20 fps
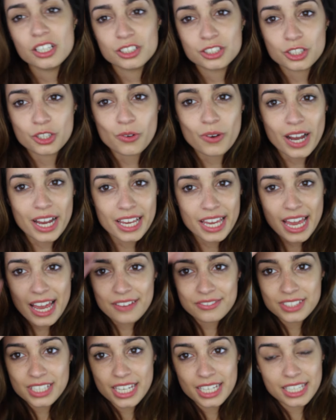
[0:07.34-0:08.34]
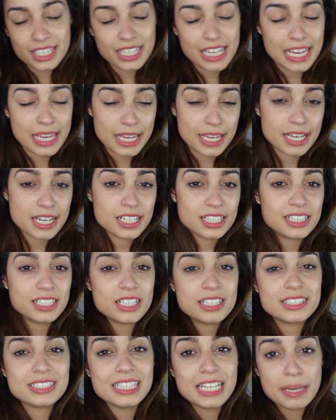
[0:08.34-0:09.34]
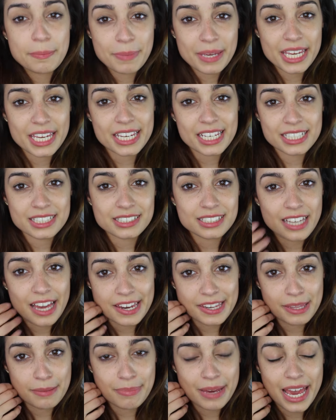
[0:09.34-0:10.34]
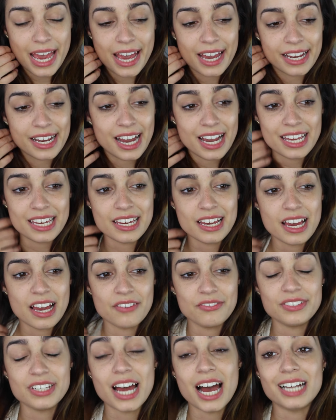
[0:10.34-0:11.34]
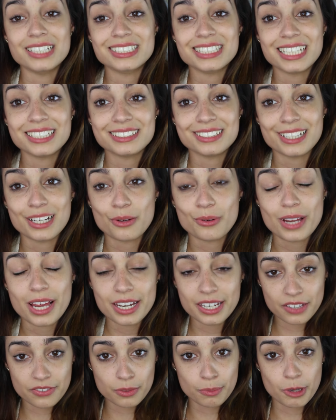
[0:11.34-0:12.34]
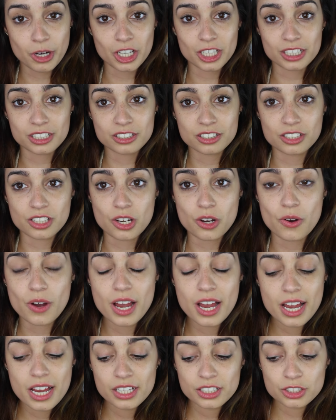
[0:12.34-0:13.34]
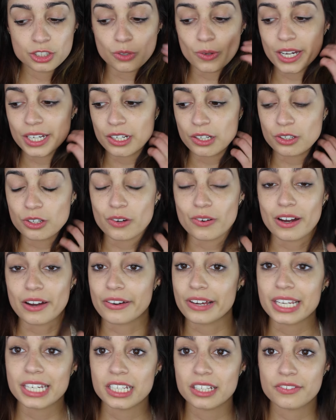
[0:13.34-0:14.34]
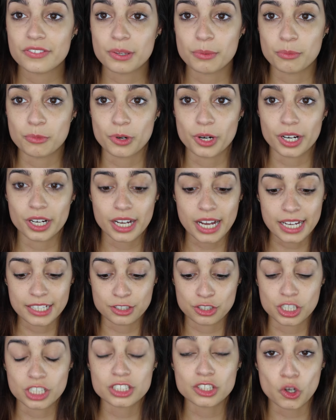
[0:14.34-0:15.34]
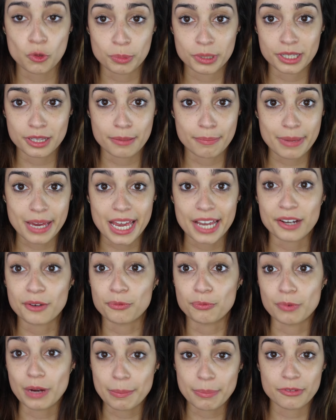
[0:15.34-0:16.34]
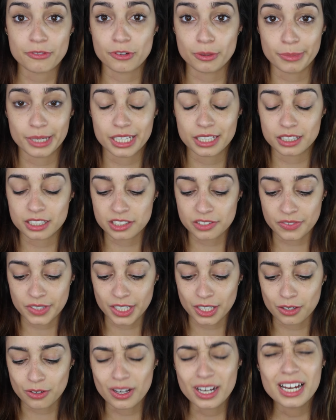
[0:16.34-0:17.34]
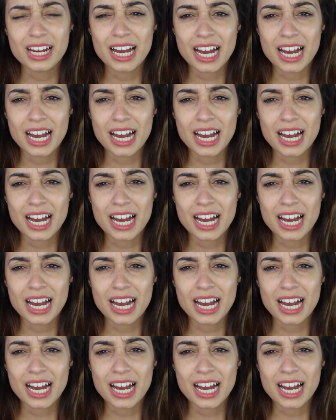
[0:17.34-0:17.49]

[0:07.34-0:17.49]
So I have taken a sneak peek inside the bag. I have not tested out any of the products though, so I don't know how any of them work. I just opened the bag right before making this video.